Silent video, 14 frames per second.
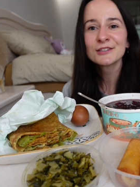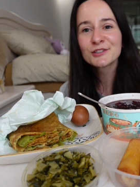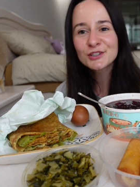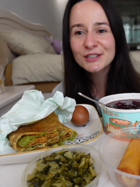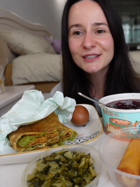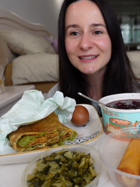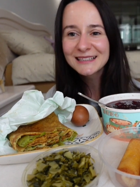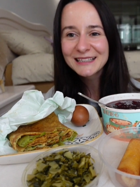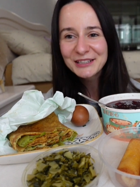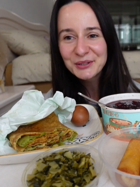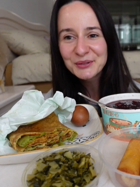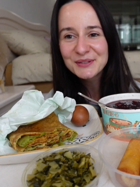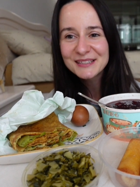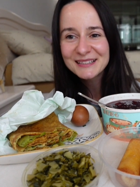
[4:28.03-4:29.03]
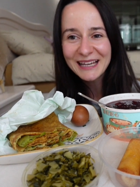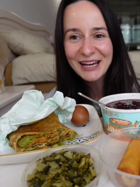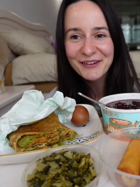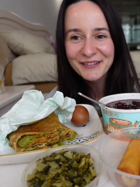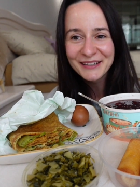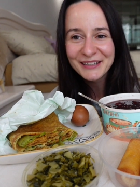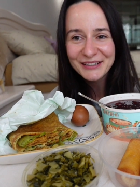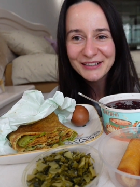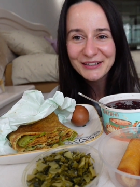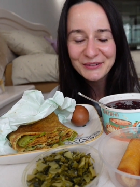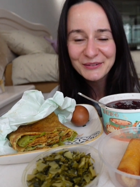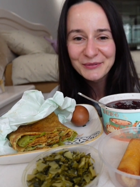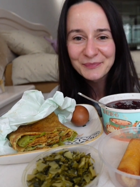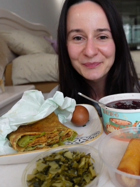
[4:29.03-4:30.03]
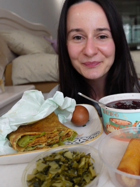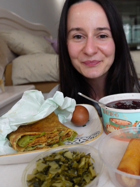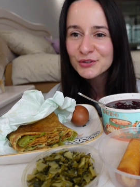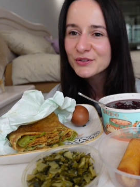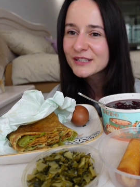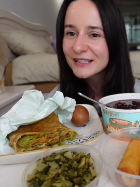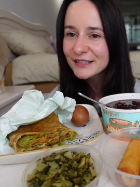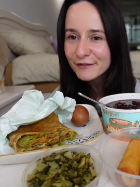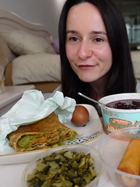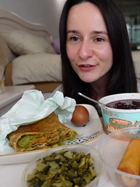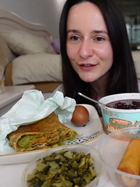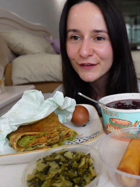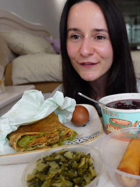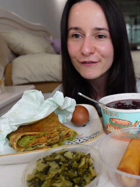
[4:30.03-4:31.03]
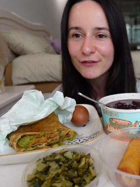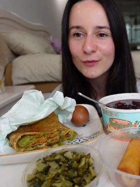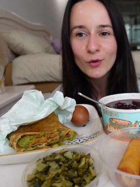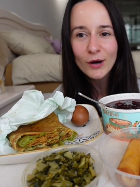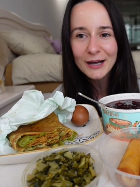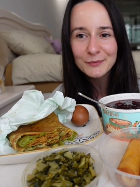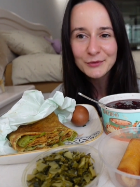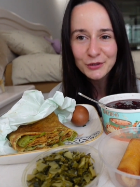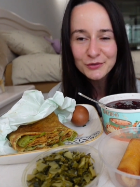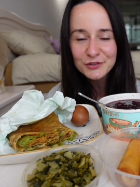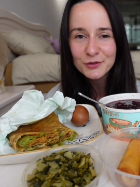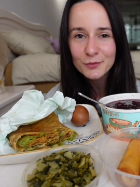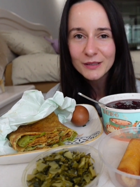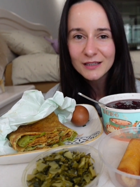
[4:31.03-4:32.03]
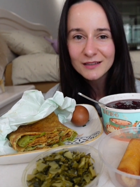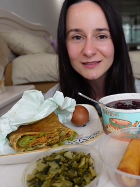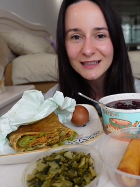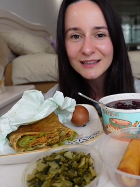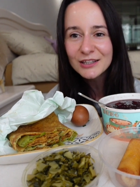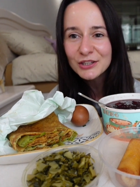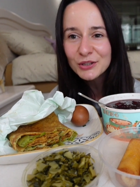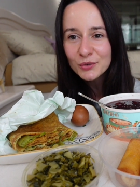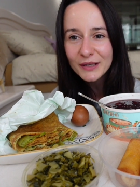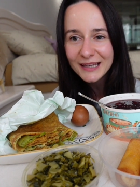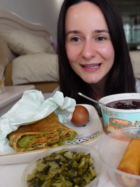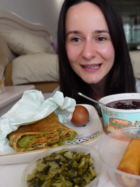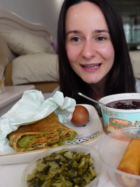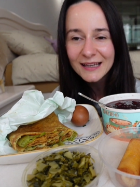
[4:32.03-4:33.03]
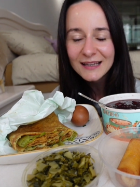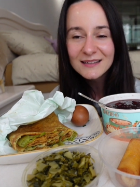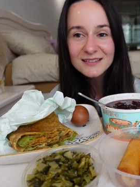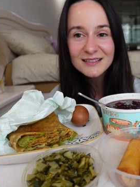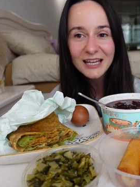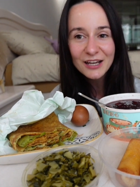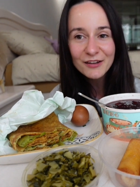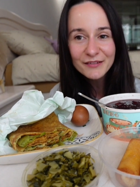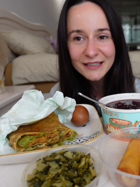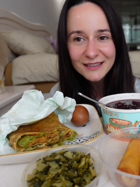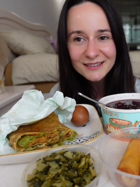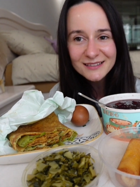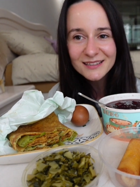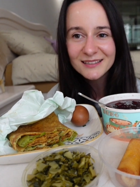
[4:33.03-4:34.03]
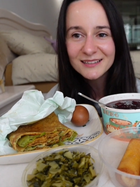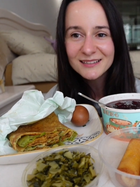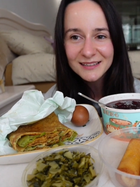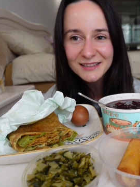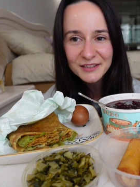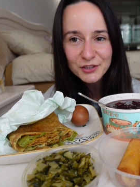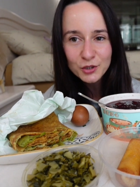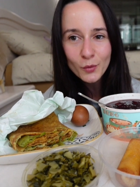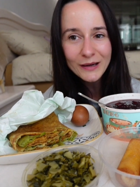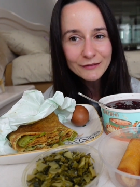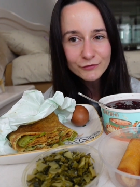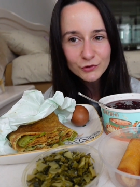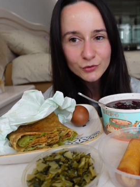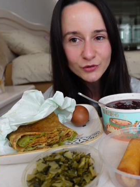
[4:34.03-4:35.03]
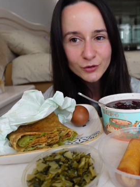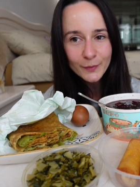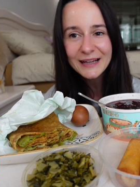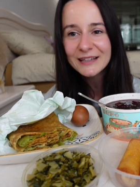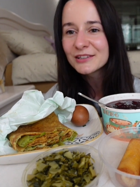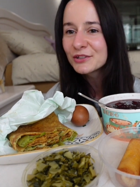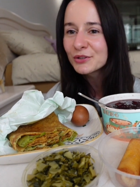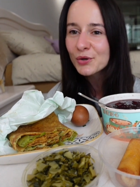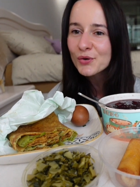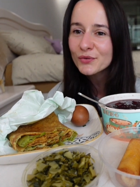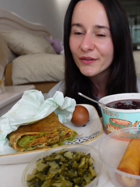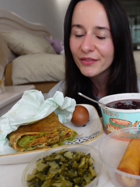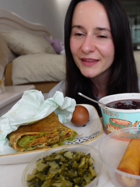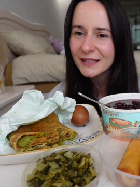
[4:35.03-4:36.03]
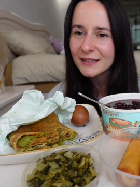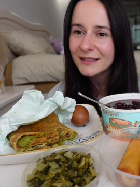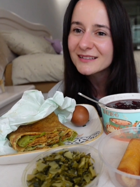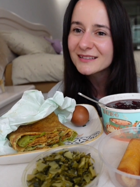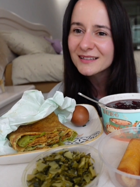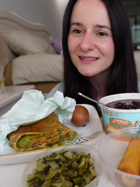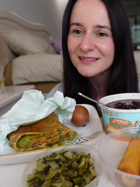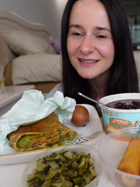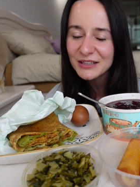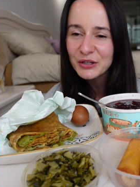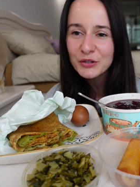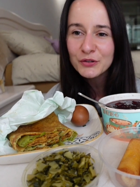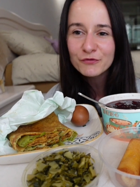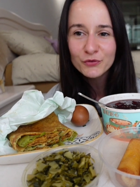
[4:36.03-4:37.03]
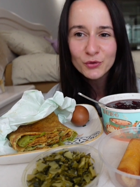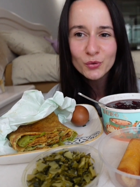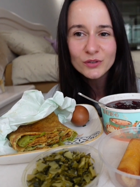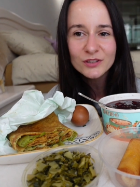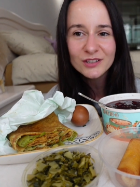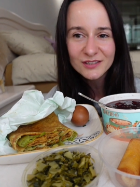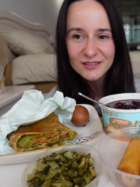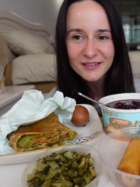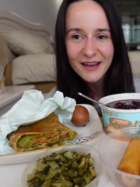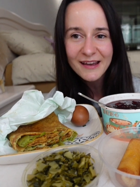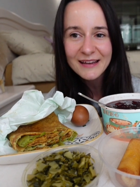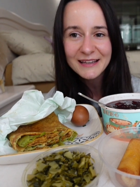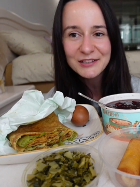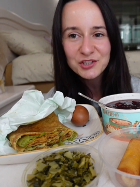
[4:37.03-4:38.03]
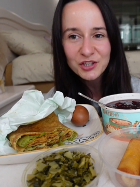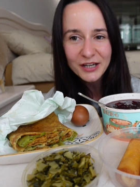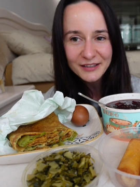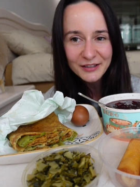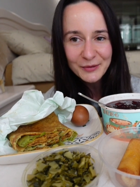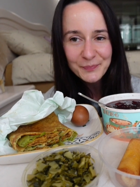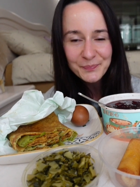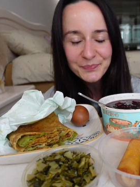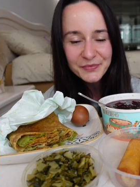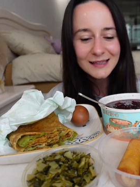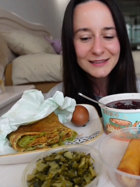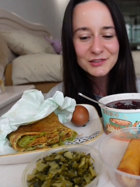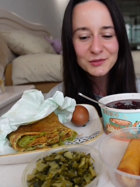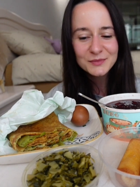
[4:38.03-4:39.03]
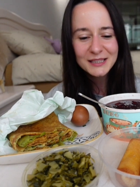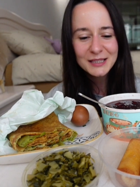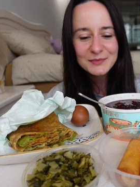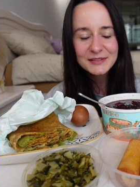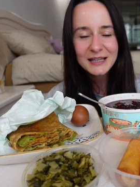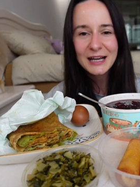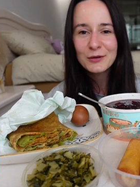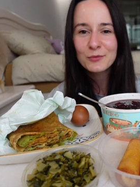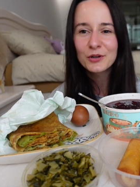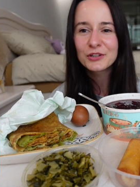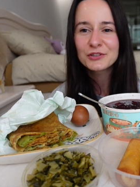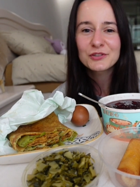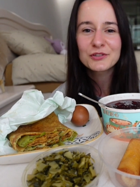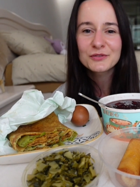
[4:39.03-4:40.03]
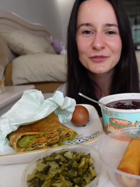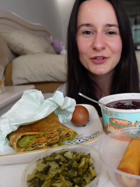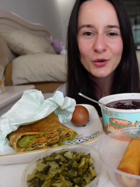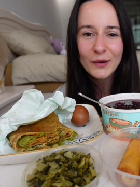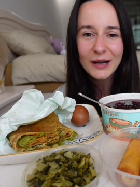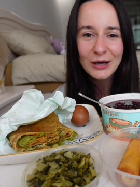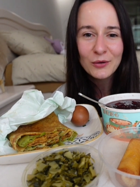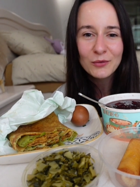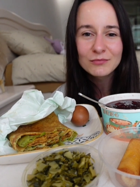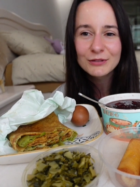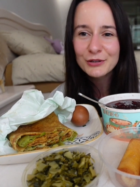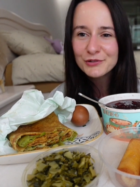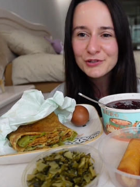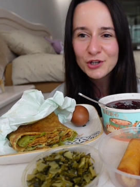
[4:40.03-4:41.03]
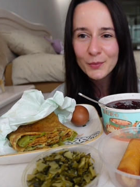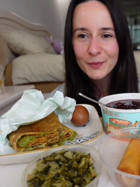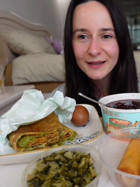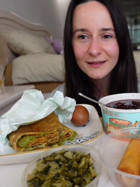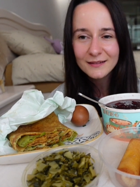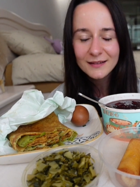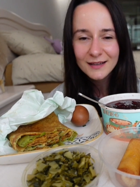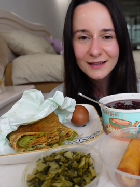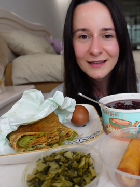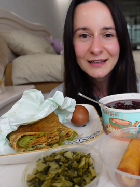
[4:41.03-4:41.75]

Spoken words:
to continue staring at you. So different from what I'm used to, because in the UK staring is considered quite rude, but I don't think it's considered rude to stare in China. And sometimes I want to just go out, go shopping,